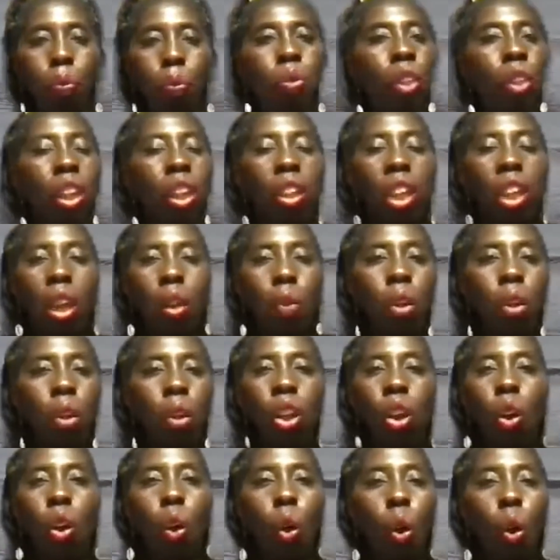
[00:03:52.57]
They would
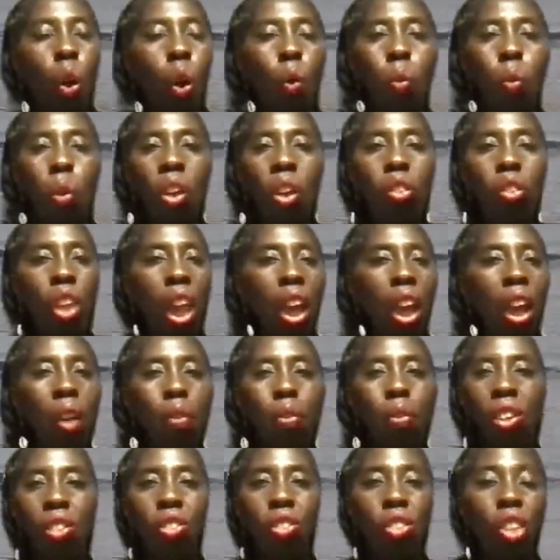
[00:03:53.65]
always have
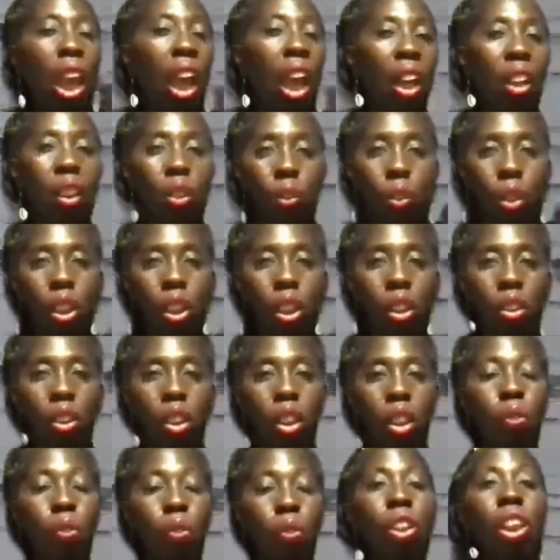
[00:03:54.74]
these gatherings
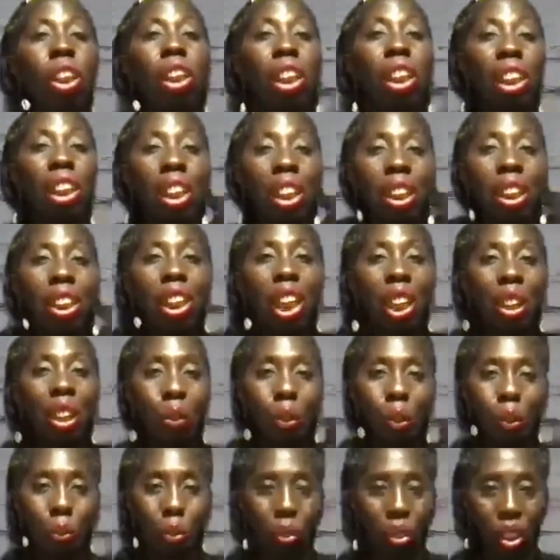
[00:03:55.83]
for the EJ
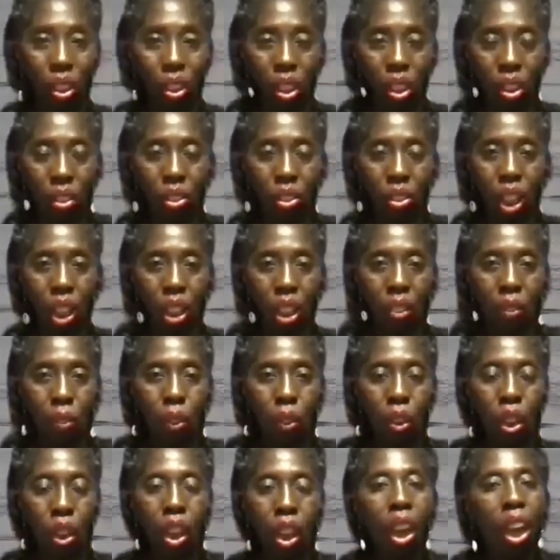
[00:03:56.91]
groups, as they said.
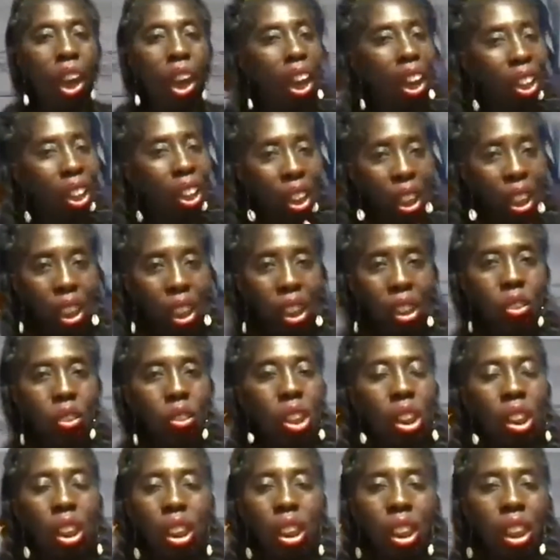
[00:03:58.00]
And the
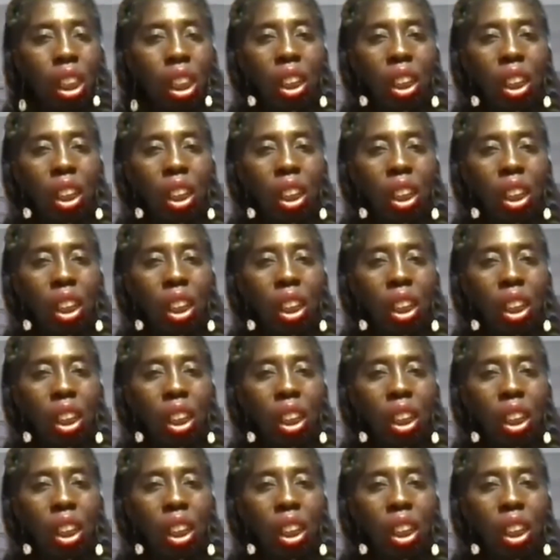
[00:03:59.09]
interesting thing I